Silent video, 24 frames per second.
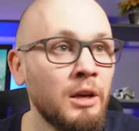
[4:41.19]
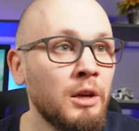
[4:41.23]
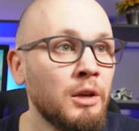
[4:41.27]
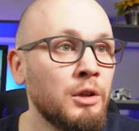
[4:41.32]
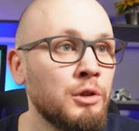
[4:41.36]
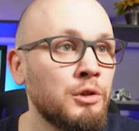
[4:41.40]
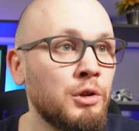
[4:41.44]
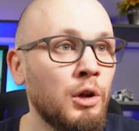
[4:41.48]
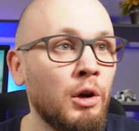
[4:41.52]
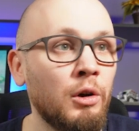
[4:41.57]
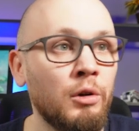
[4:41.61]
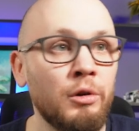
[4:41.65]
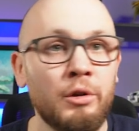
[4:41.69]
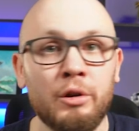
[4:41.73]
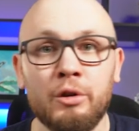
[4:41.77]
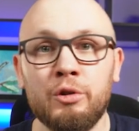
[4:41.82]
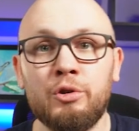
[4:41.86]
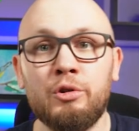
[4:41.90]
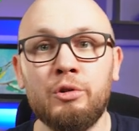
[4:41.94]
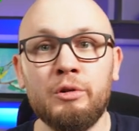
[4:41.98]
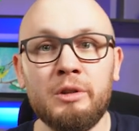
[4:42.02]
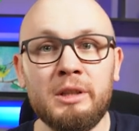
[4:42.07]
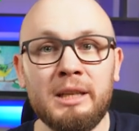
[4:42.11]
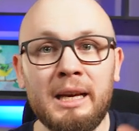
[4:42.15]
So
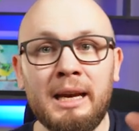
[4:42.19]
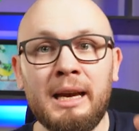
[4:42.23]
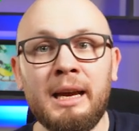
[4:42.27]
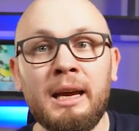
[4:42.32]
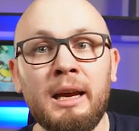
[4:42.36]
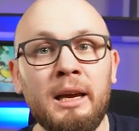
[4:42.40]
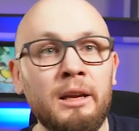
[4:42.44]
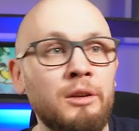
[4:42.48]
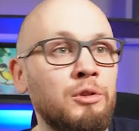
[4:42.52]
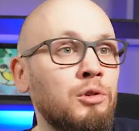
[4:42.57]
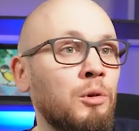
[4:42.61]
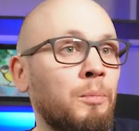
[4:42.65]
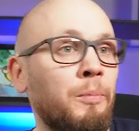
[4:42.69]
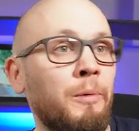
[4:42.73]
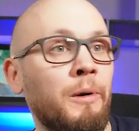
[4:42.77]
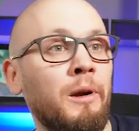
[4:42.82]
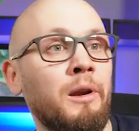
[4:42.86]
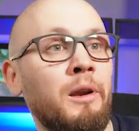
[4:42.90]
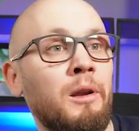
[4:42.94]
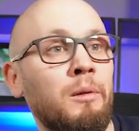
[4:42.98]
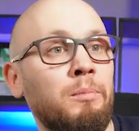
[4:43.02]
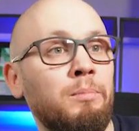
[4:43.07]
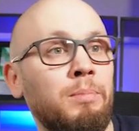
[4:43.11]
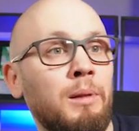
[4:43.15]
today, Top
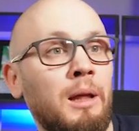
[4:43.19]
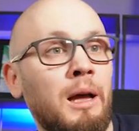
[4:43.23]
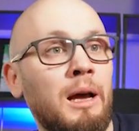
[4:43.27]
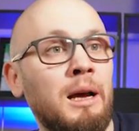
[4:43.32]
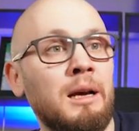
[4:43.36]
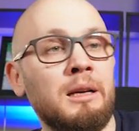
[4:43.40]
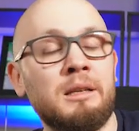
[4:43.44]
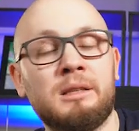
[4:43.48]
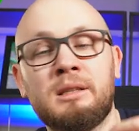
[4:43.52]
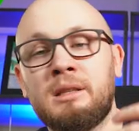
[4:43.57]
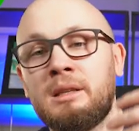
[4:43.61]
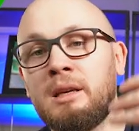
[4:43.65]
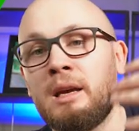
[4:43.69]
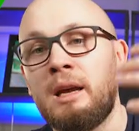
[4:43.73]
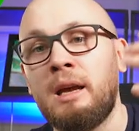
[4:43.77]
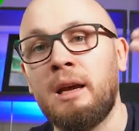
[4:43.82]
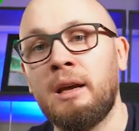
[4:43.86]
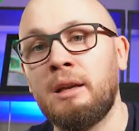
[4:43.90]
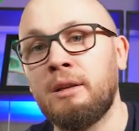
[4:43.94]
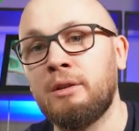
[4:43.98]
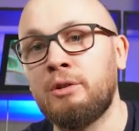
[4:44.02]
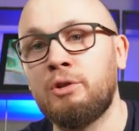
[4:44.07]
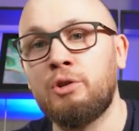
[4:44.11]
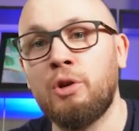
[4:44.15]
Rated Plus
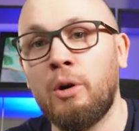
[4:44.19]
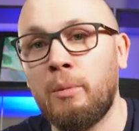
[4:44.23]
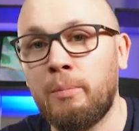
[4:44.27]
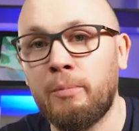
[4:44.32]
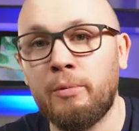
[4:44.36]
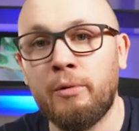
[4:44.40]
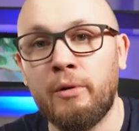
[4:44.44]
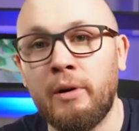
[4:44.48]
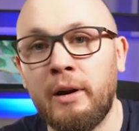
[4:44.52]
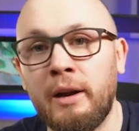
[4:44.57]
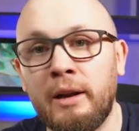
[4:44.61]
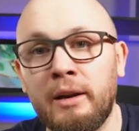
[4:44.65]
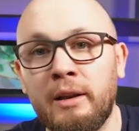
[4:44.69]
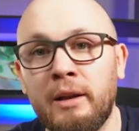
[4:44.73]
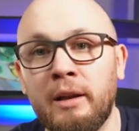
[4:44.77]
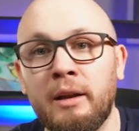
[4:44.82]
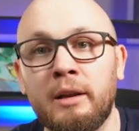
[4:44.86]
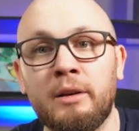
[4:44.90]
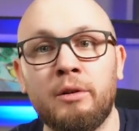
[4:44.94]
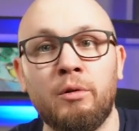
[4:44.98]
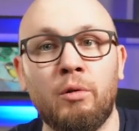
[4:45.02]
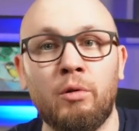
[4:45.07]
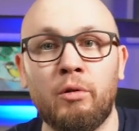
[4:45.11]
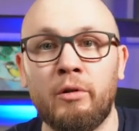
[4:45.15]
and Top
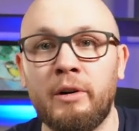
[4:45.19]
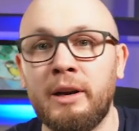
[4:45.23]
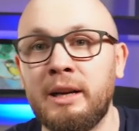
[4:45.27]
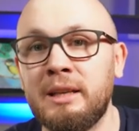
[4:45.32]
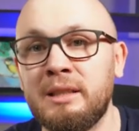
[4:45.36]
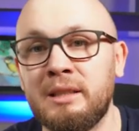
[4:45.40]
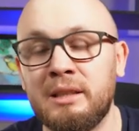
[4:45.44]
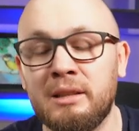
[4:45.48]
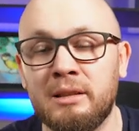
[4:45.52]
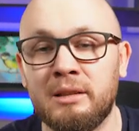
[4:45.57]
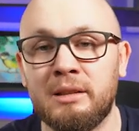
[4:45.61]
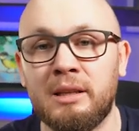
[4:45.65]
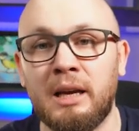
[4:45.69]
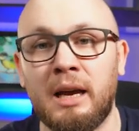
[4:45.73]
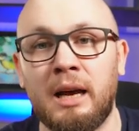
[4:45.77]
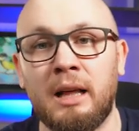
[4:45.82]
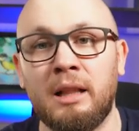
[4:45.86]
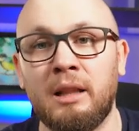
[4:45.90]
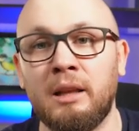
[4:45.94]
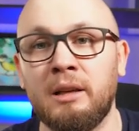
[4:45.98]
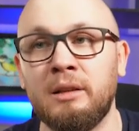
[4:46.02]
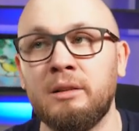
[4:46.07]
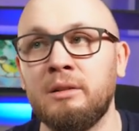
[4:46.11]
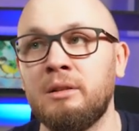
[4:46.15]
Rated or Raising
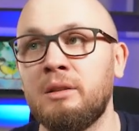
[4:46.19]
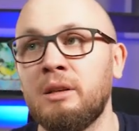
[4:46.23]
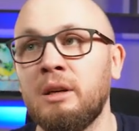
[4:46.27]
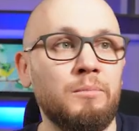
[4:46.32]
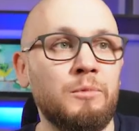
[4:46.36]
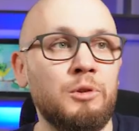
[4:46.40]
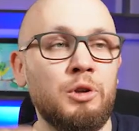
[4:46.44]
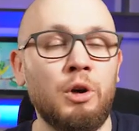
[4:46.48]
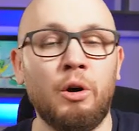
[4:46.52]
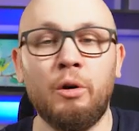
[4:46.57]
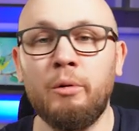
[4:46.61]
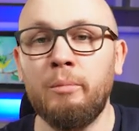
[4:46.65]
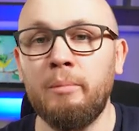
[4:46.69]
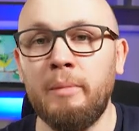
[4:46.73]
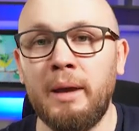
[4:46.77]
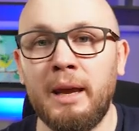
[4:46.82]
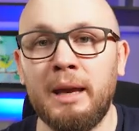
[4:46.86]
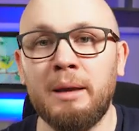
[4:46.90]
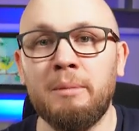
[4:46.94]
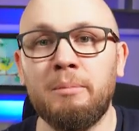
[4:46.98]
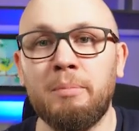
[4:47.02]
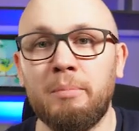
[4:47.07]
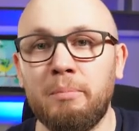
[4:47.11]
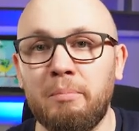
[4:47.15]
Talent don't
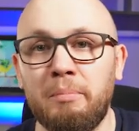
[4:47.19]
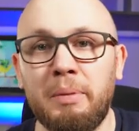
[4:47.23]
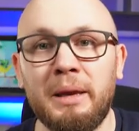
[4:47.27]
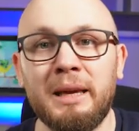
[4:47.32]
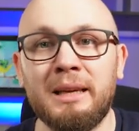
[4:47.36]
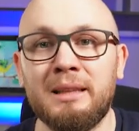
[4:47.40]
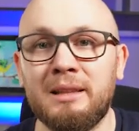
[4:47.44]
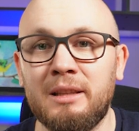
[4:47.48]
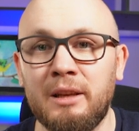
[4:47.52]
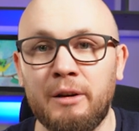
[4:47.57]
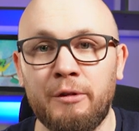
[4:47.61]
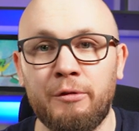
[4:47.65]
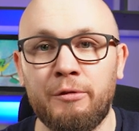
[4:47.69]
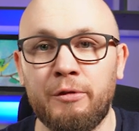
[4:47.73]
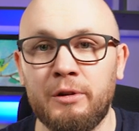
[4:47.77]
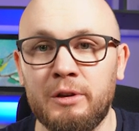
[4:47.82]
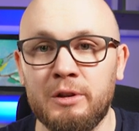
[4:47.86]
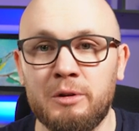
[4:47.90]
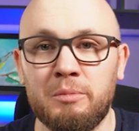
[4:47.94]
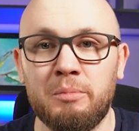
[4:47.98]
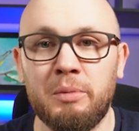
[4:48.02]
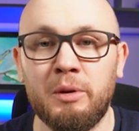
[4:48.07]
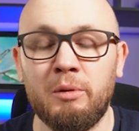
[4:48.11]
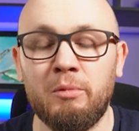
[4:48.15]
make big
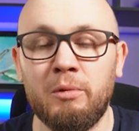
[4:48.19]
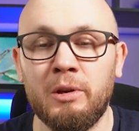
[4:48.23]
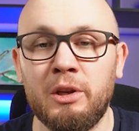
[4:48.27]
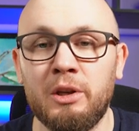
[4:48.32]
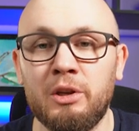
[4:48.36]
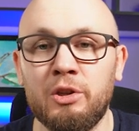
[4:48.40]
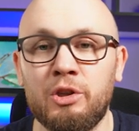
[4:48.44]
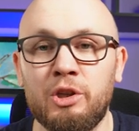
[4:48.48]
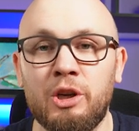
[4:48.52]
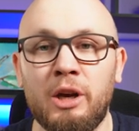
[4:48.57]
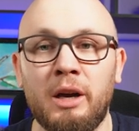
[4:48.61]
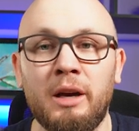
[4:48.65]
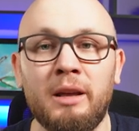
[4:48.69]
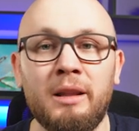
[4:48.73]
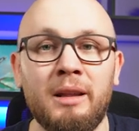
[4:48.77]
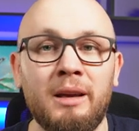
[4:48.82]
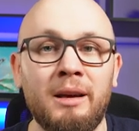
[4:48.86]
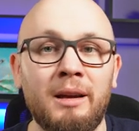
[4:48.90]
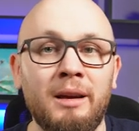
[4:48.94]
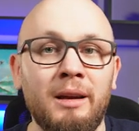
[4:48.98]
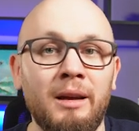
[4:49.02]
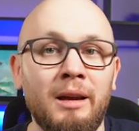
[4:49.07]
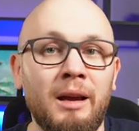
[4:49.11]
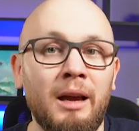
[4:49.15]
difference between each
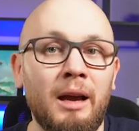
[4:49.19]
other.